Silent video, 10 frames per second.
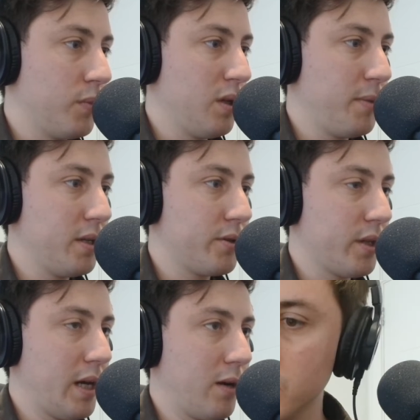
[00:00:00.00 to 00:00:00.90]
a bit
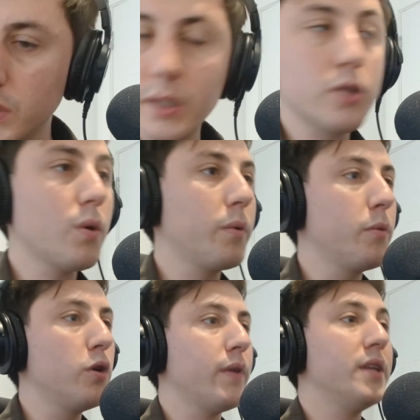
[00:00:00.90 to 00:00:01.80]
scary. This is when we
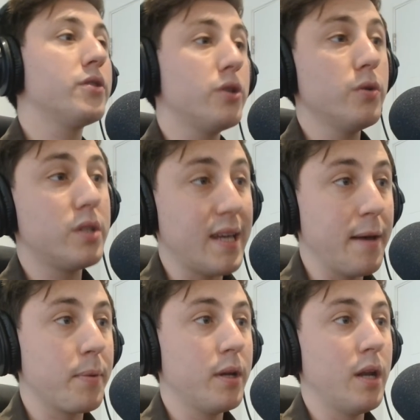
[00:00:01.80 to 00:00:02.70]
move into
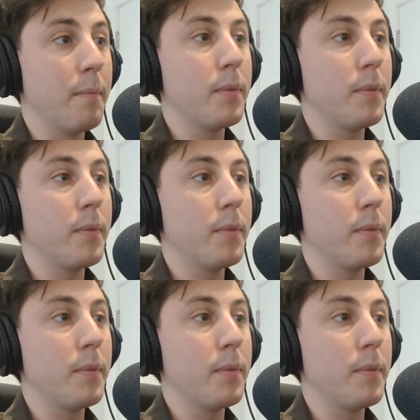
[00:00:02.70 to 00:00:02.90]
tip number